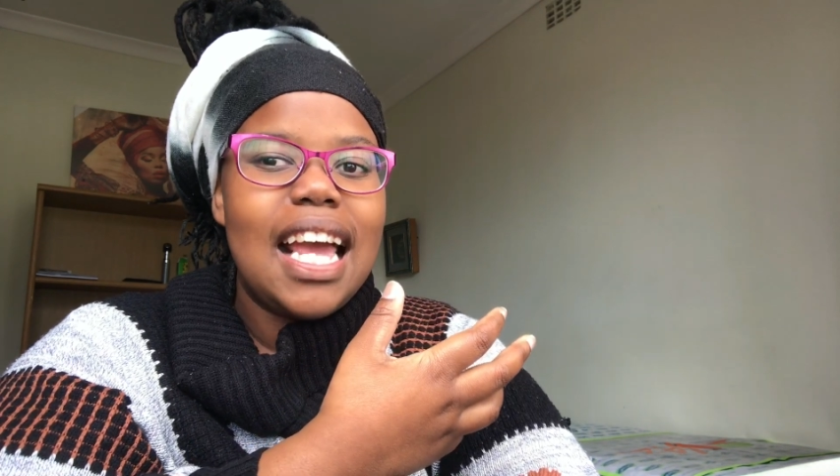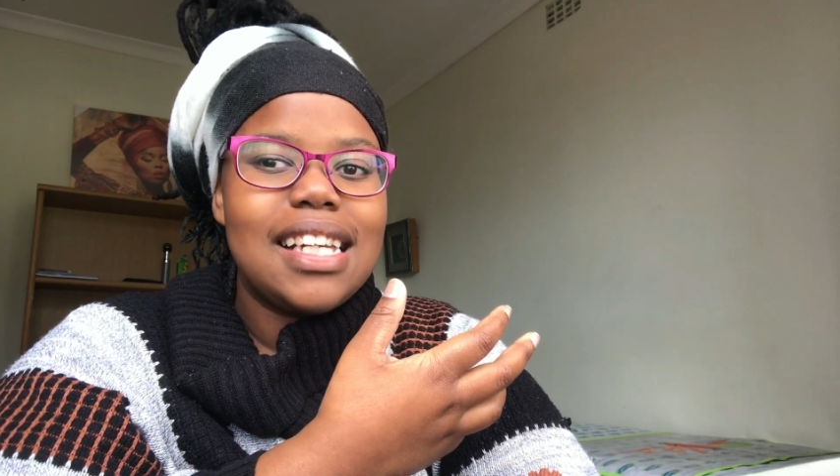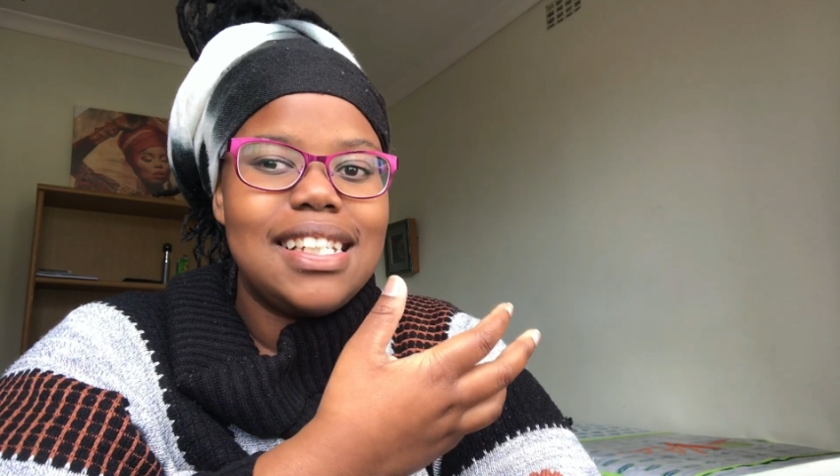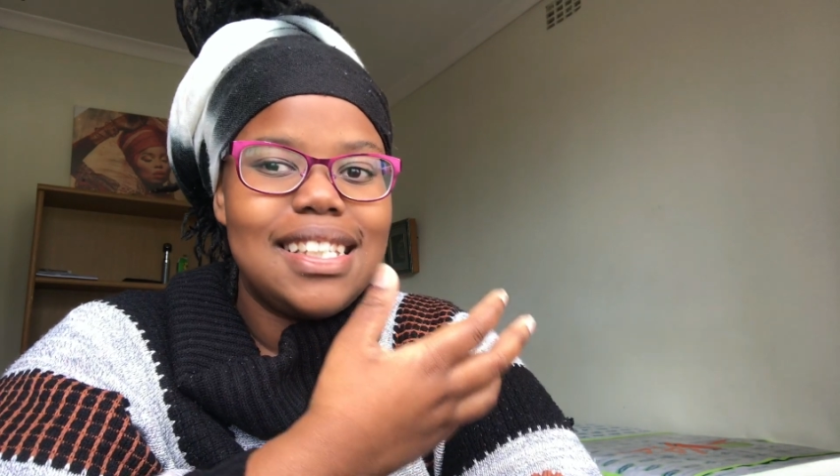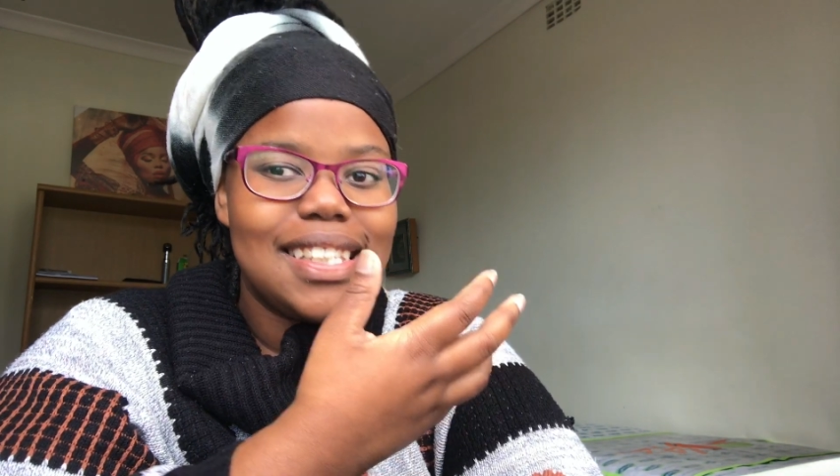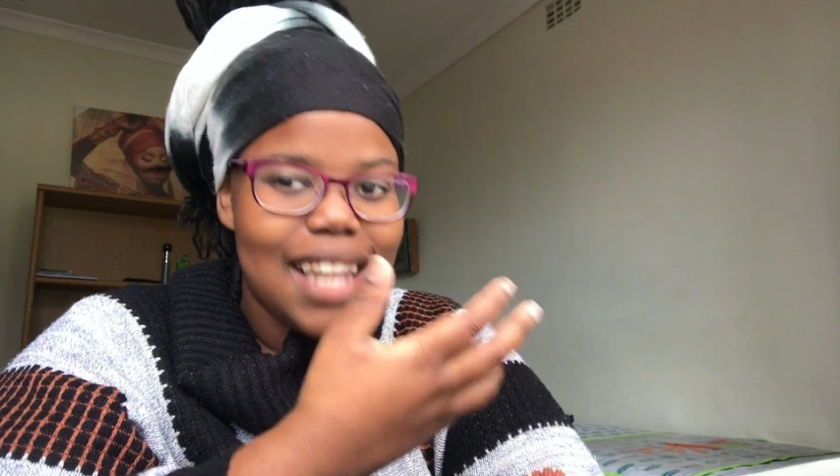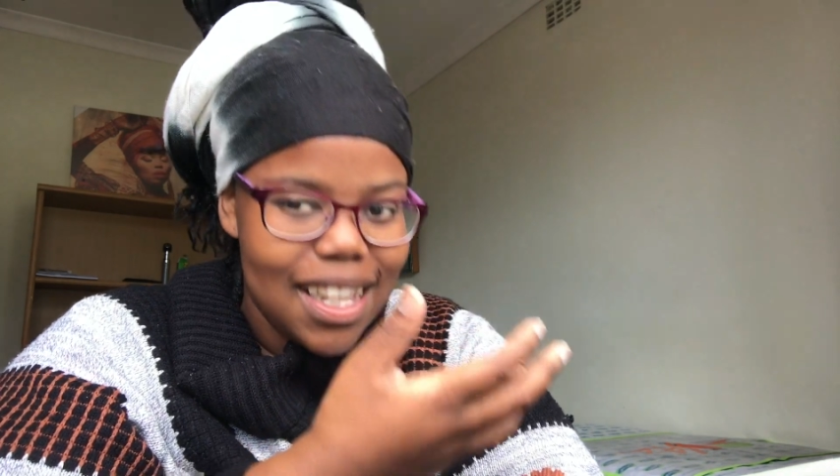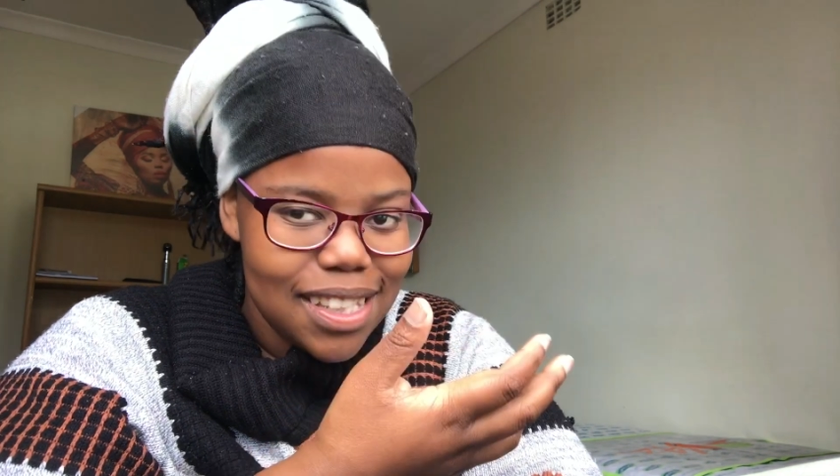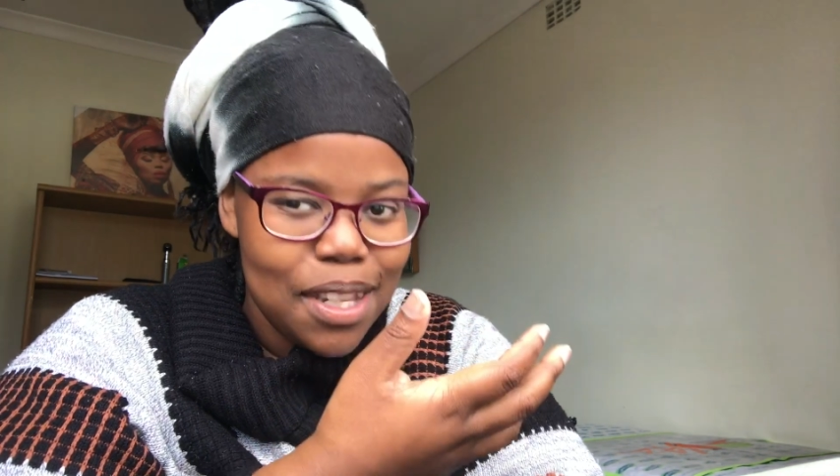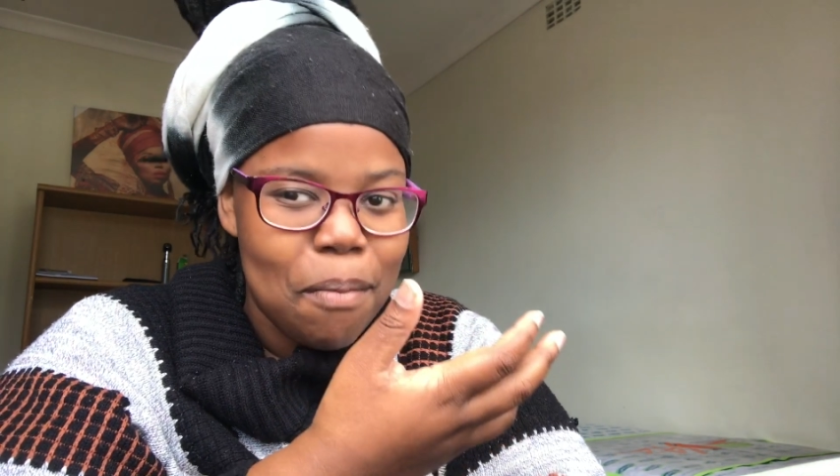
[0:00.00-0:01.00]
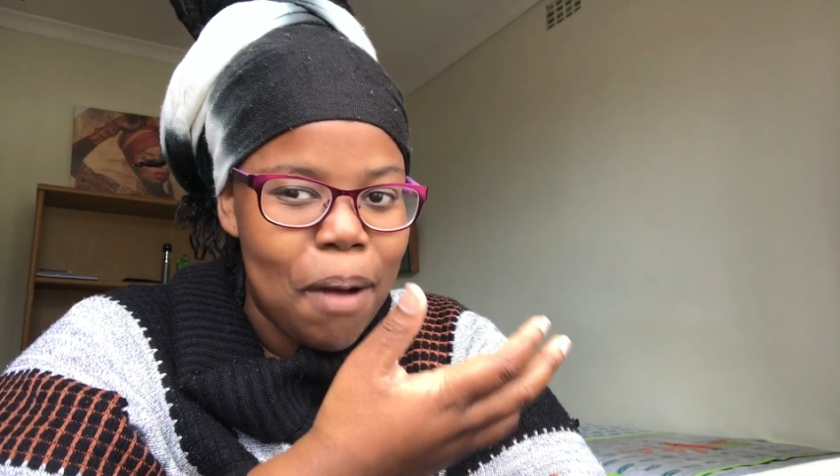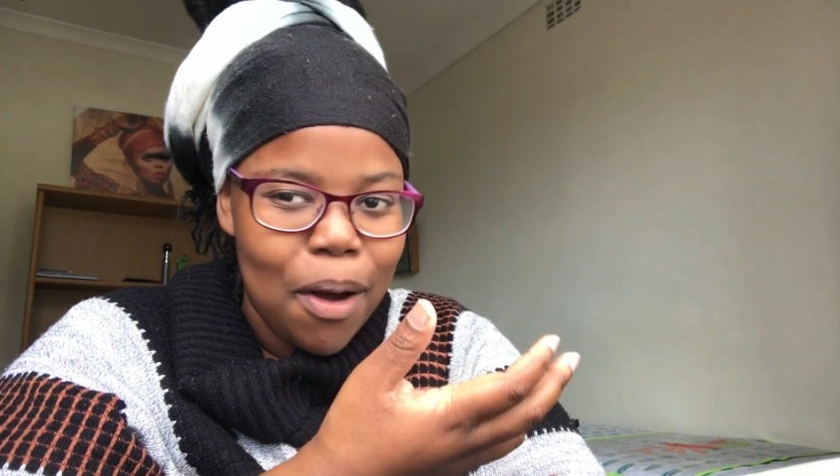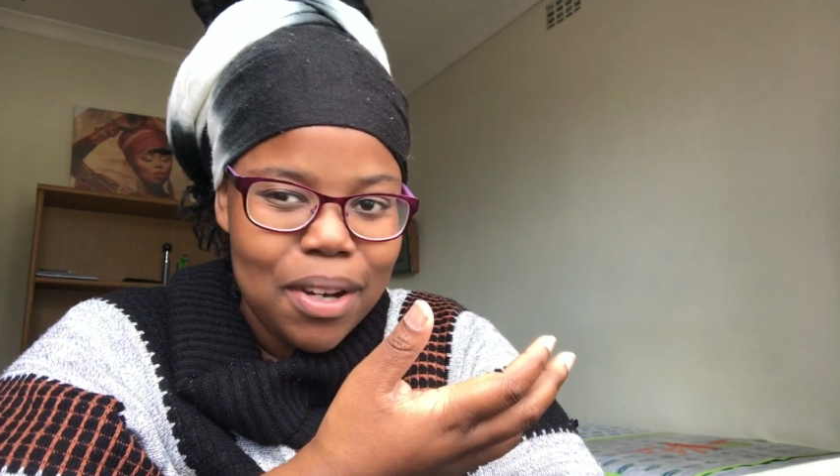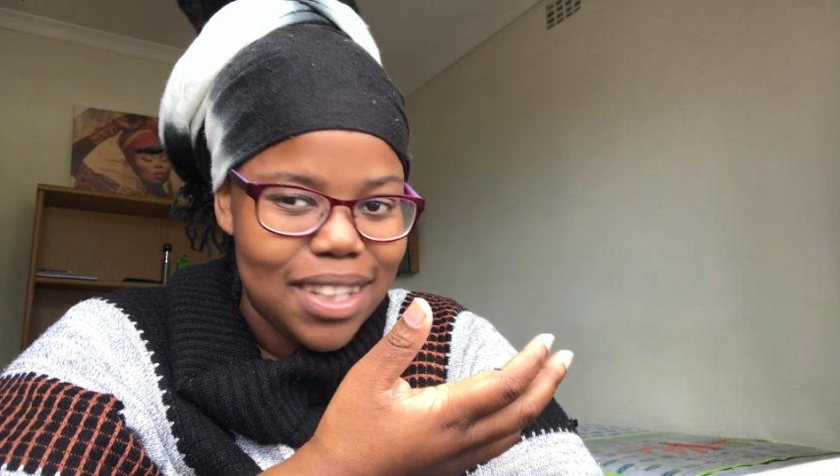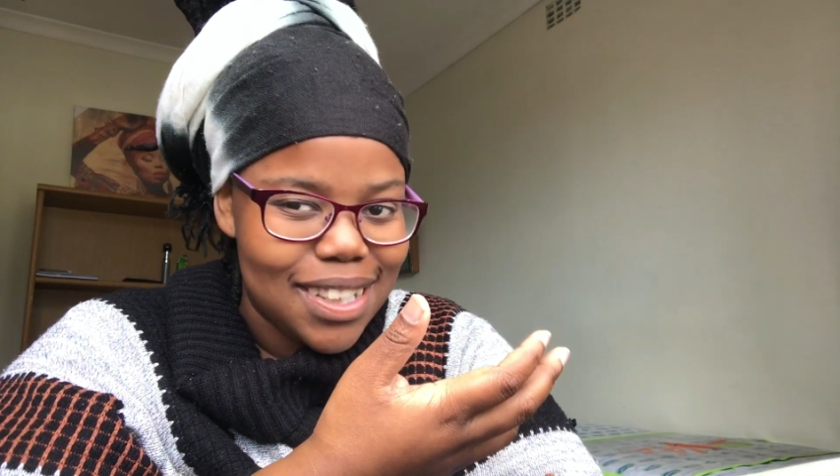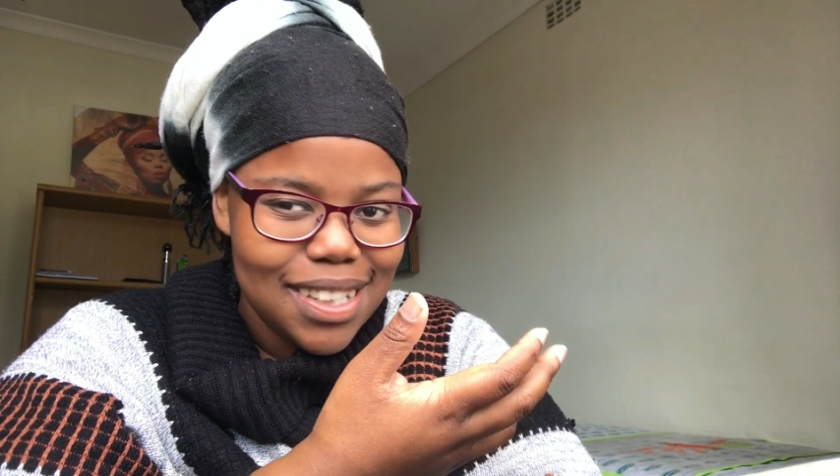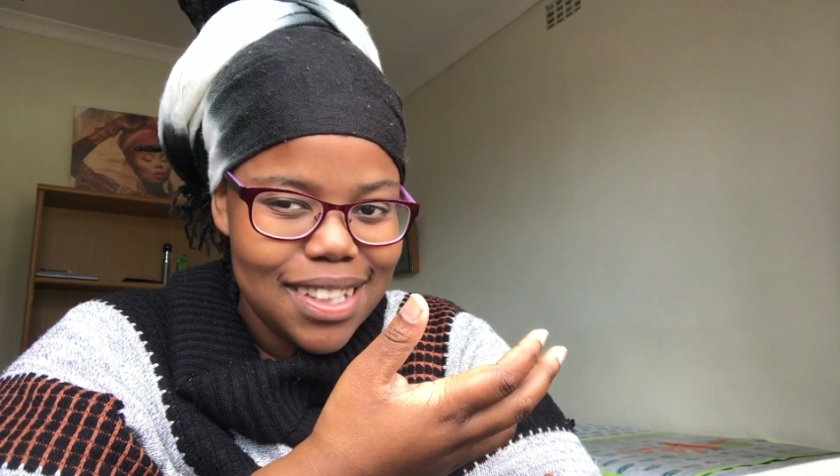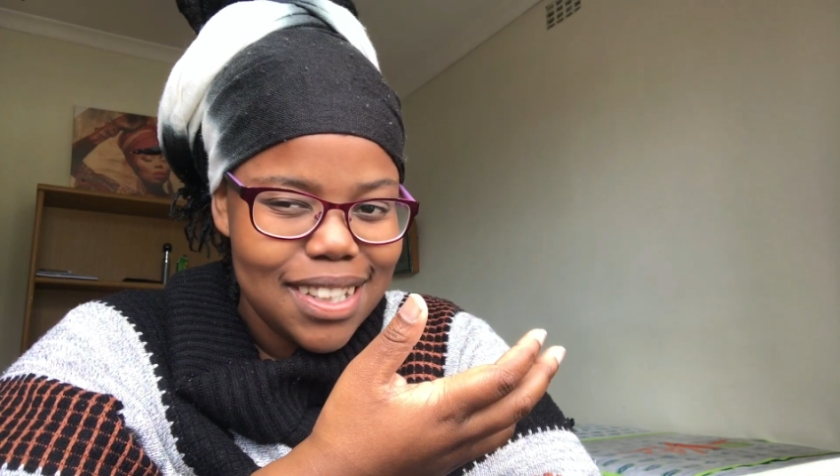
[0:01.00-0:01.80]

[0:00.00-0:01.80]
actually stats about it.